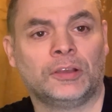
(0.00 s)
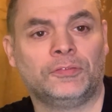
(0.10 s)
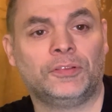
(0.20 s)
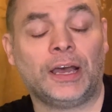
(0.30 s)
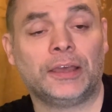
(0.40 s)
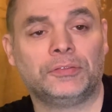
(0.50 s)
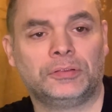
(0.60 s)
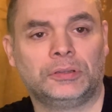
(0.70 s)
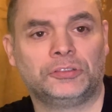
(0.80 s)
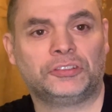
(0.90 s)
5
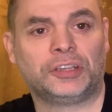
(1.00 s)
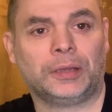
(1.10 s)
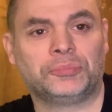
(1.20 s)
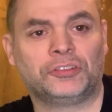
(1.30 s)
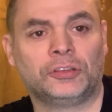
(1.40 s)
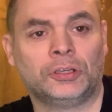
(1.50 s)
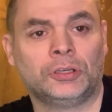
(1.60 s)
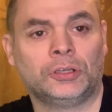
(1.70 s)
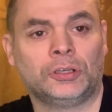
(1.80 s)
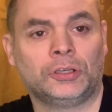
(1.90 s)
steps
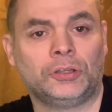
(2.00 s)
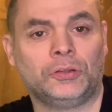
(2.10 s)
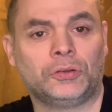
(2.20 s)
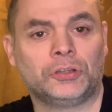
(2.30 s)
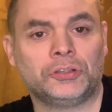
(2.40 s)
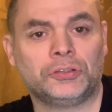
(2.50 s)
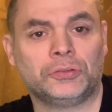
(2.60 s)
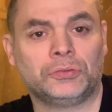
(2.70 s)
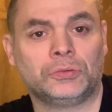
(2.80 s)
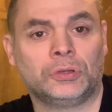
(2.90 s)
you can
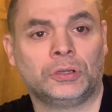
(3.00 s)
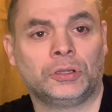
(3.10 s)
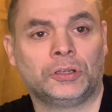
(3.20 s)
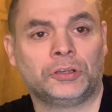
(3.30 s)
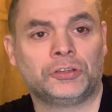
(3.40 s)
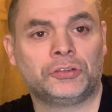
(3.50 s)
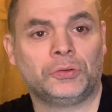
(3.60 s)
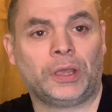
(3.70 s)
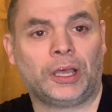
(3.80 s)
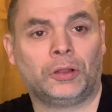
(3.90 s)
do
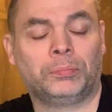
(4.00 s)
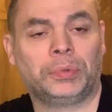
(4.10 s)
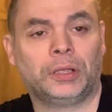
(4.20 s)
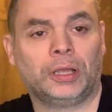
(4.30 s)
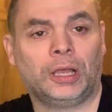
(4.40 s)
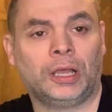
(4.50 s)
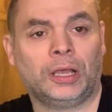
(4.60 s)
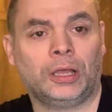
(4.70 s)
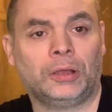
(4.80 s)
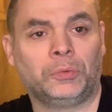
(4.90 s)
to help
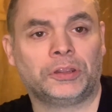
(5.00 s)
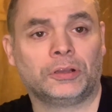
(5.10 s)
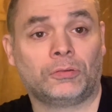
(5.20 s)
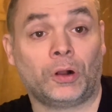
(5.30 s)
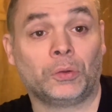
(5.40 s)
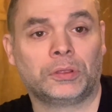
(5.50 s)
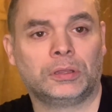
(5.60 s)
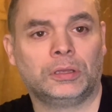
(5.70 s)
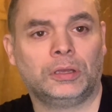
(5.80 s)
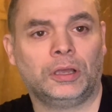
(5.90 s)
with the growth
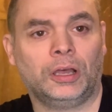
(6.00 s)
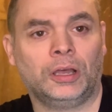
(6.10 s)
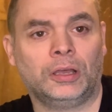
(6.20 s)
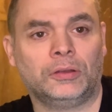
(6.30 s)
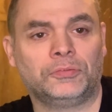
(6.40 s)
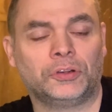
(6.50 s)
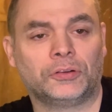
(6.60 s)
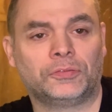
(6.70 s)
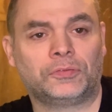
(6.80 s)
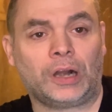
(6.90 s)
of your
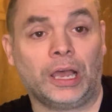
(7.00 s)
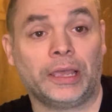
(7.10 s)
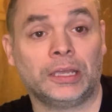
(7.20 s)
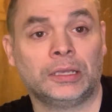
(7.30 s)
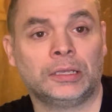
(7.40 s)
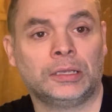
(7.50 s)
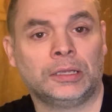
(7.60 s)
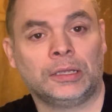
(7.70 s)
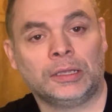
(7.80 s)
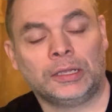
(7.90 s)
fry.
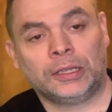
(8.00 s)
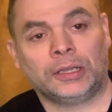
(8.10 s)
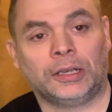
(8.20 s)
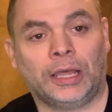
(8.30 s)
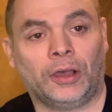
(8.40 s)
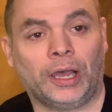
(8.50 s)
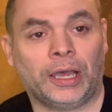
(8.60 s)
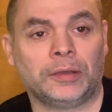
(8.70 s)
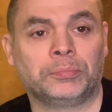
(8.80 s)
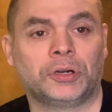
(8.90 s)
Now,
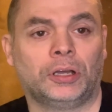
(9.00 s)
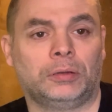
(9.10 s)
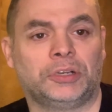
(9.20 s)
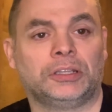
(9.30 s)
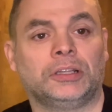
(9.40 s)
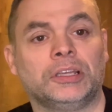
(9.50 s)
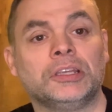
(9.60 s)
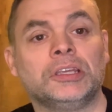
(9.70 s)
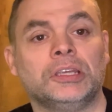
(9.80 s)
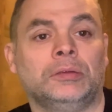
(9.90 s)
I predominantly
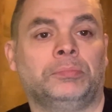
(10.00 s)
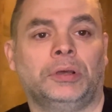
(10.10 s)
keep